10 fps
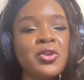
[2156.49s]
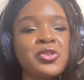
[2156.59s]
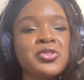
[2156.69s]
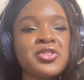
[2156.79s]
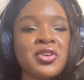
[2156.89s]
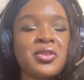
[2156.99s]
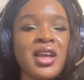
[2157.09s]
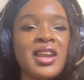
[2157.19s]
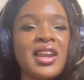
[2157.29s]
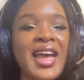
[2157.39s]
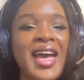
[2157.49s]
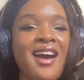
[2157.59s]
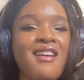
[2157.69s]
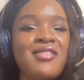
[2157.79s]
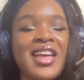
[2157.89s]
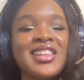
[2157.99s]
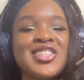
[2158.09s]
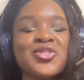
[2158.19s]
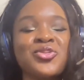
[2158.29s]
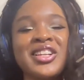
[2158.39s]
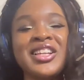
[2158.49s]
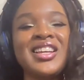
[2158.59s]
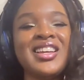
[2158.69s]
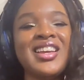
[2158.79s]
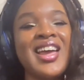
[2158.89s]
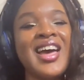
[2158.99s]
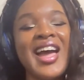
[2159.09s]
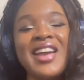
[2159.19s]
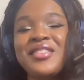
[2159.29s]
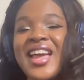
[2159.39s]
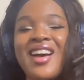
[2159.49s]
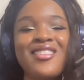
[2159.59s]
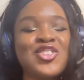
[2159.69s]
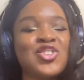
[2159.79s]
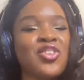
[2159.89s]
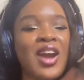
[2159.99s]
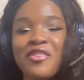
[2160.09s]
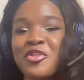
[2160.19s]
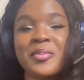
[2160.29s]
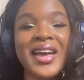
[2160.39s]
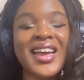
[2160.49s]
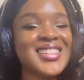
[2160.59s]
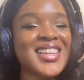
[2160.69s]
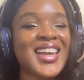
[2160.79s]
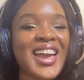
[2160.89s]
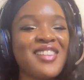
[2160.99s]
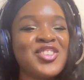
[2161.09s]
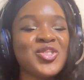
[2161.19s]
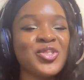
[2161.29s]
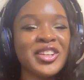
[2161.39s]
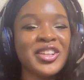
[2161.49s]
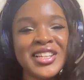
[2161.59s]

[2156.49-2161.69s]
cool. So and then I have like this really I even have travel bags. Like I have this really